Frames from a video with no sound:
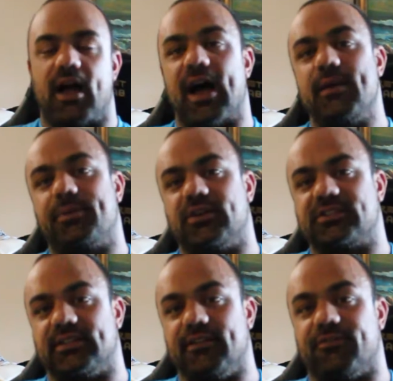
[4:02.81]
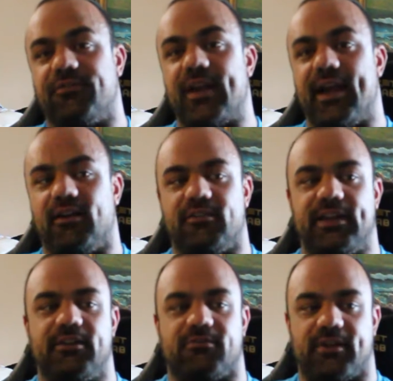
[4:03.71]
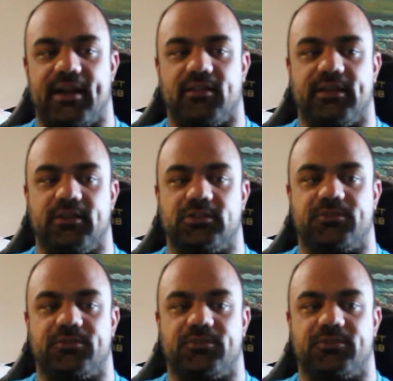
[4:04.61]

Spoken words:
I personally very rarely use